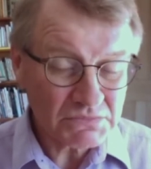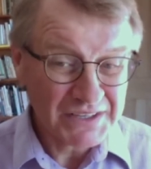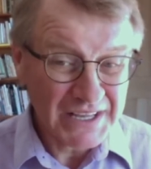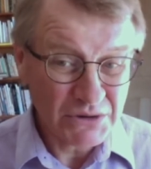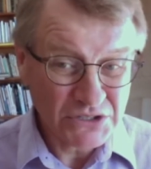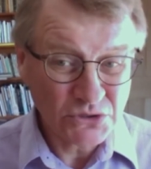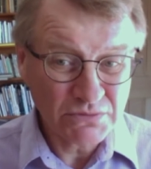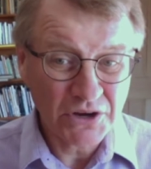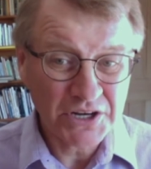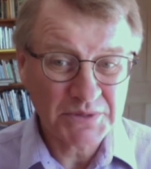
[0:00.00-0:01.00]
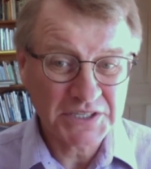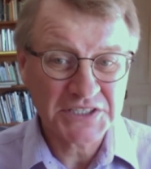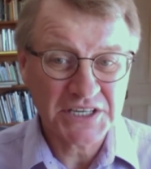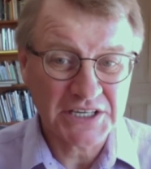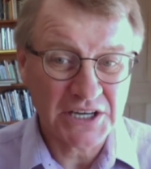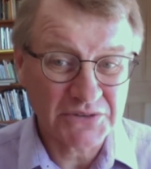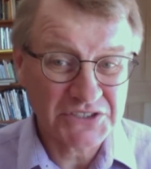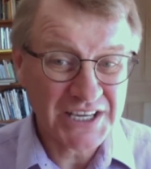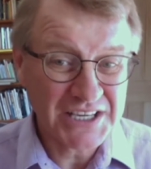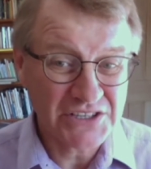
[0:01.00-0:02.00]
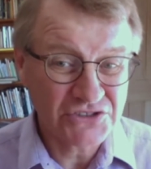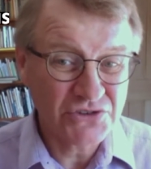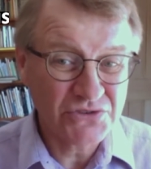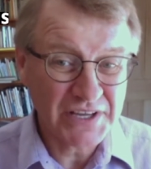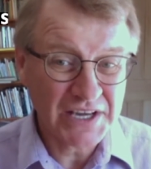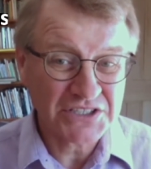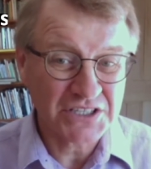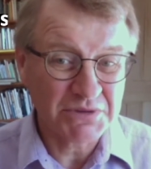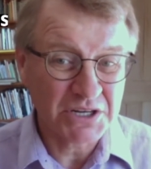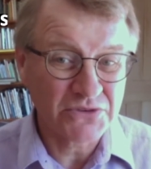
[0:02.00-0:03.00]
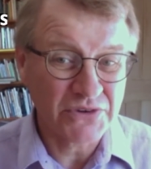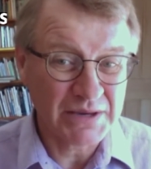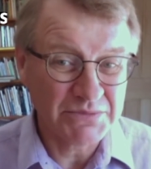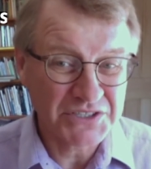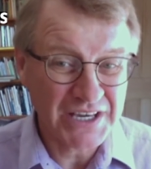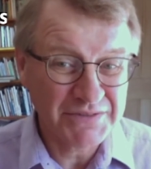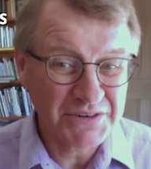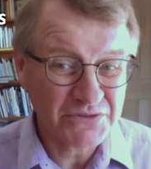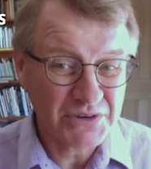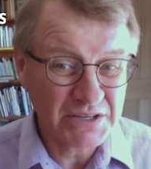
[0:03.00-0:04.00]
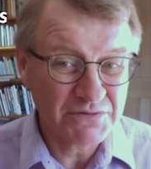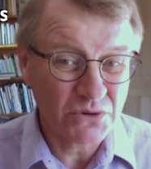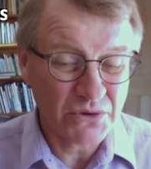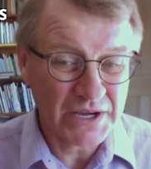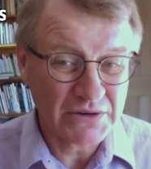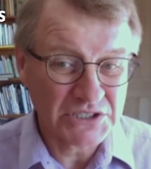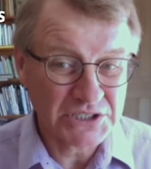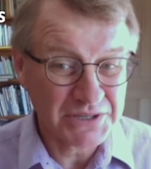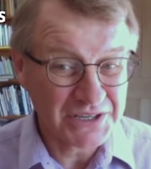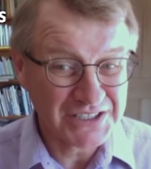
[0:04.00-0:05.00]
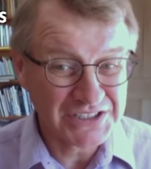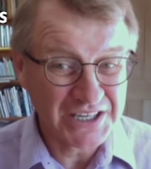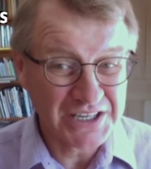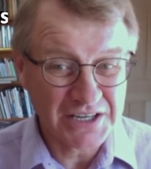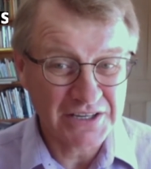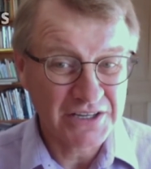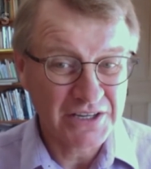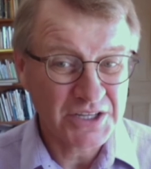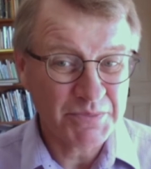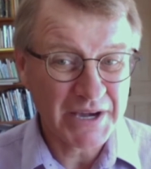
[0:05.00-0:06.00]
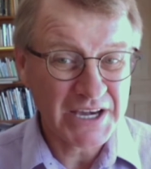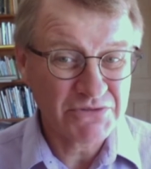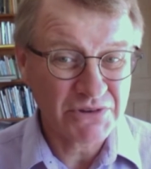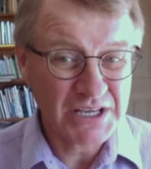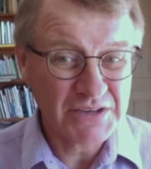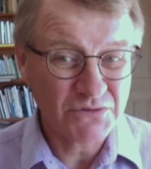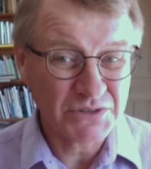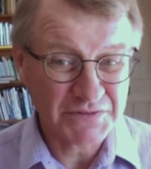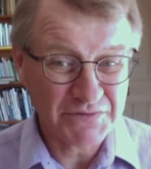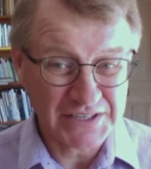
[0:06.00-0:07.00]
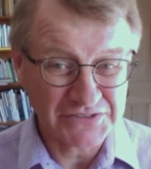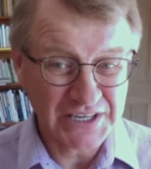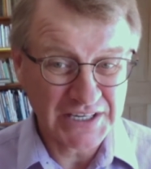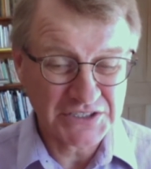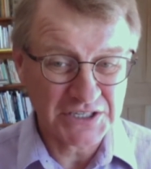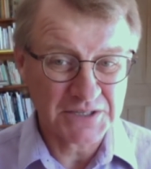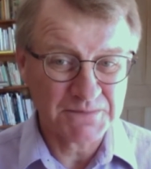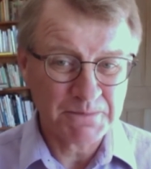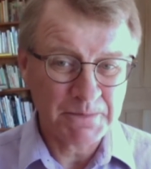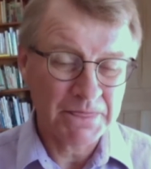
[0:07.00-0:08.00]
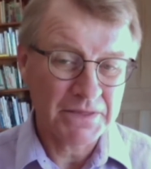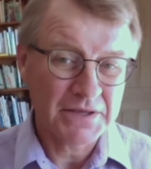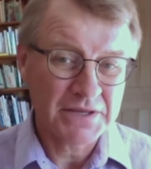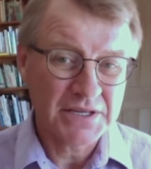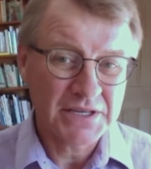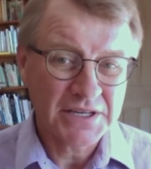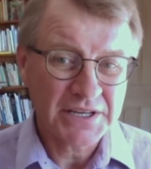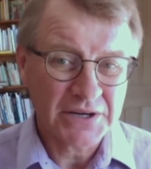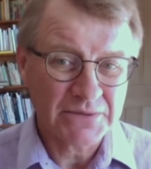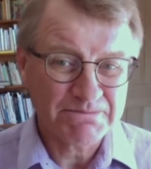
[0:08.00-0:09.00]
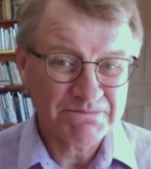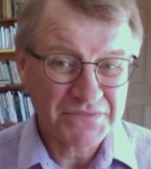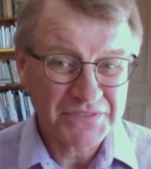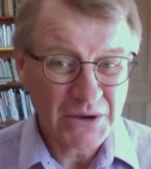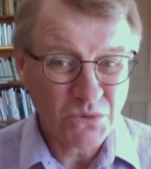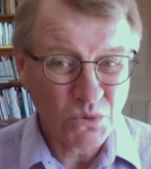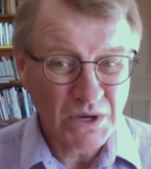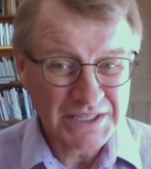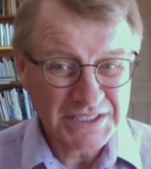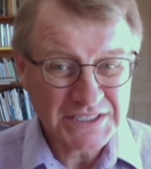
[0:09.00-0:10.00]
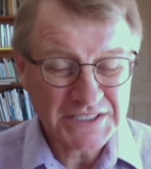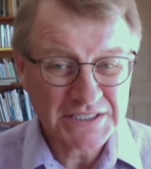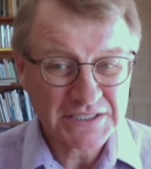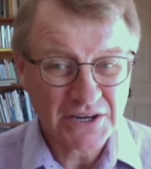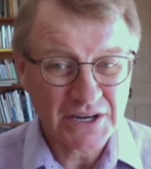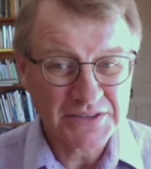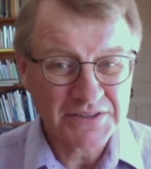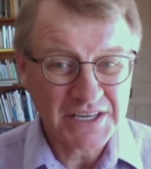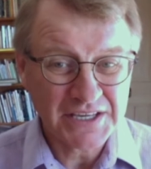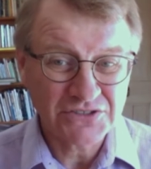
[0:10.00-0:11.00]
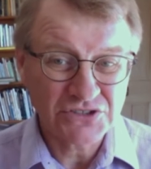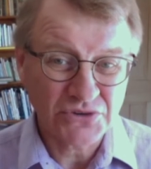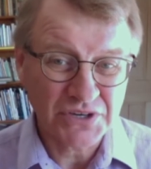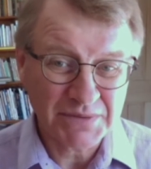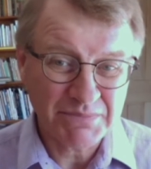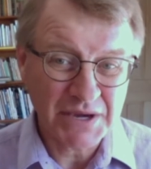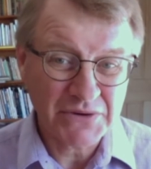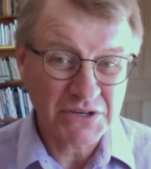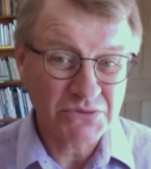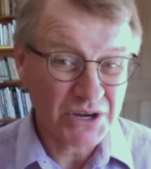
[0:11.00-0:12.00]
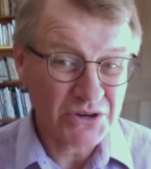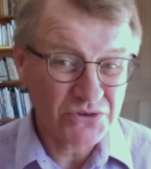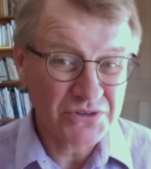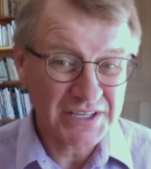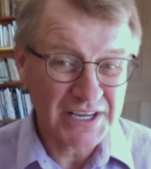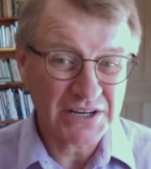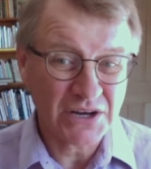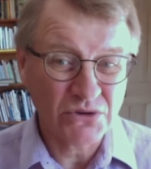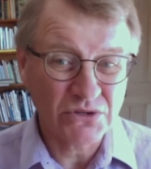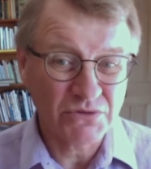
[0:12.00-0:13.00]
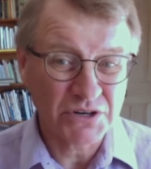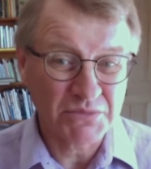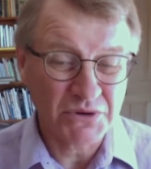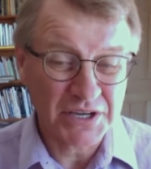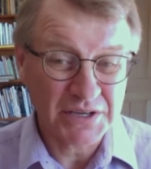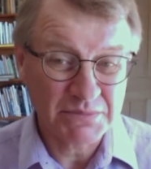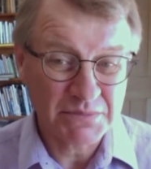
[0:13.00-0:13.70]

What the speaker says: Now, I took vitamin C. I was taking 2,000 milligrams every 3 to 4 hours. And I can tell you, the pain relief was fantastic. Now, that was, I think, during a period where I couldn't get hold of one of my